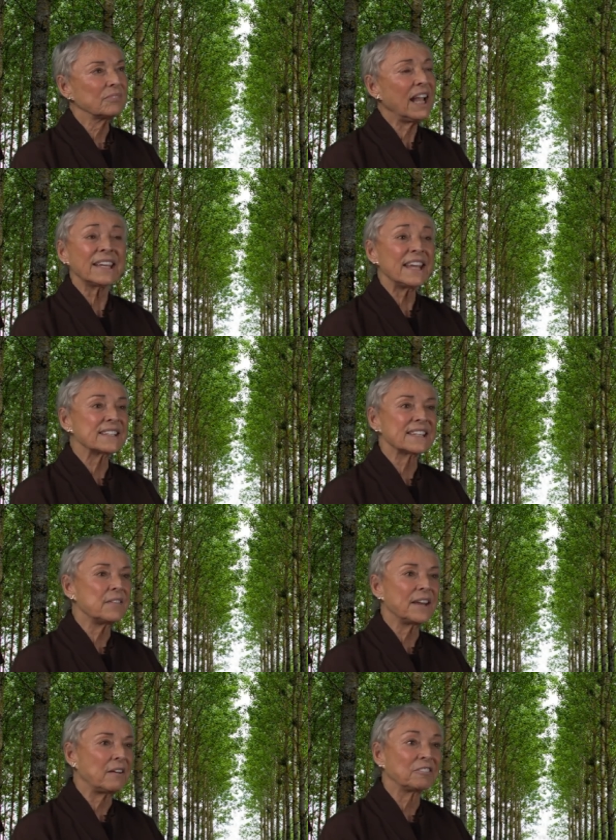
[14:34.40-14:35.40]
I can't say
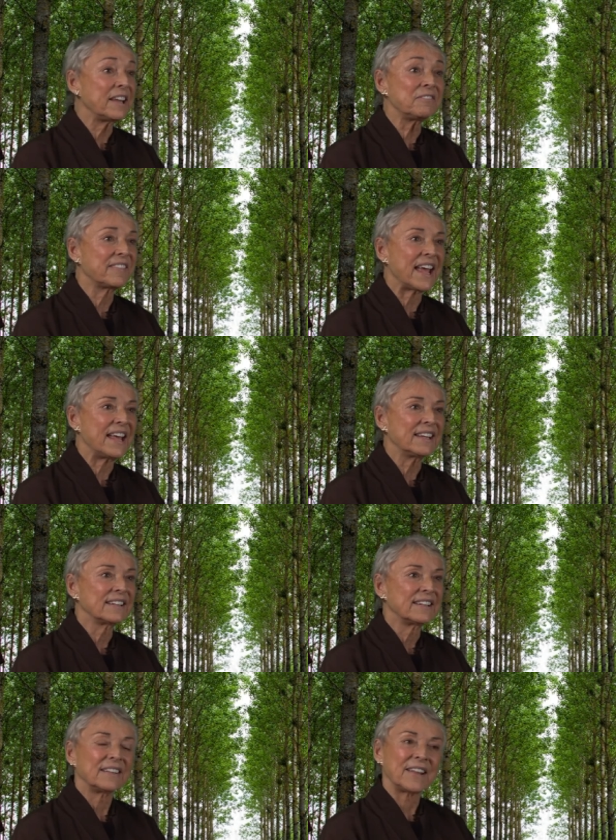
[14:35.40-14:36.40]
that I've left that.
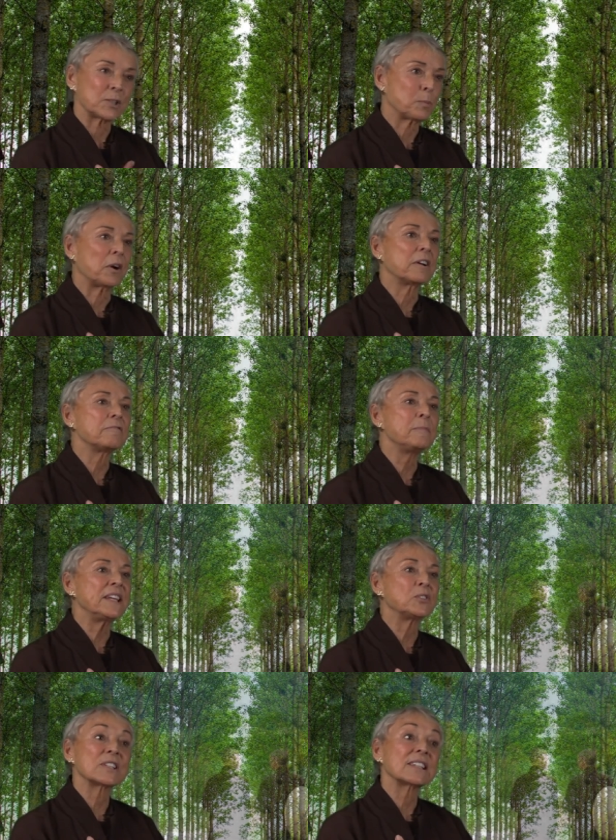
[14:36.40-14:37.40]
That's part of
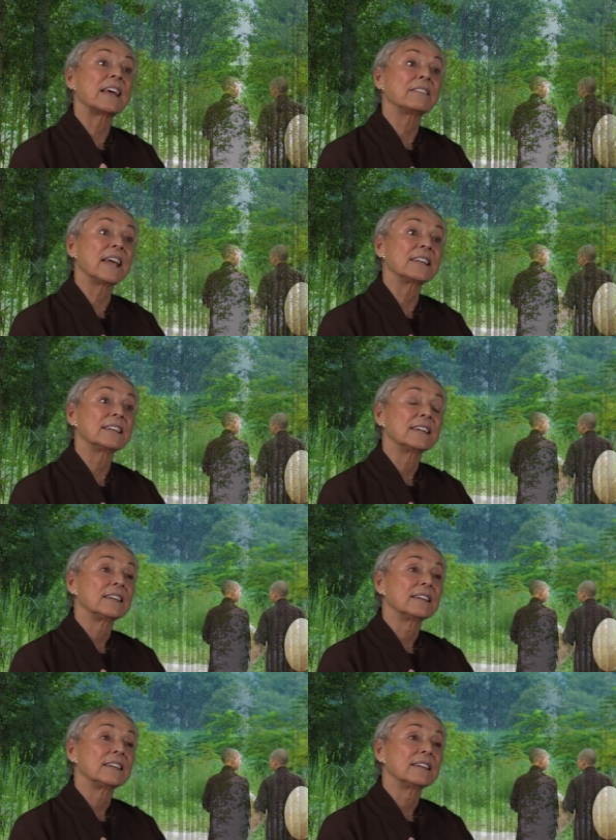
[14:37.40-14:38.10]
me, just like that,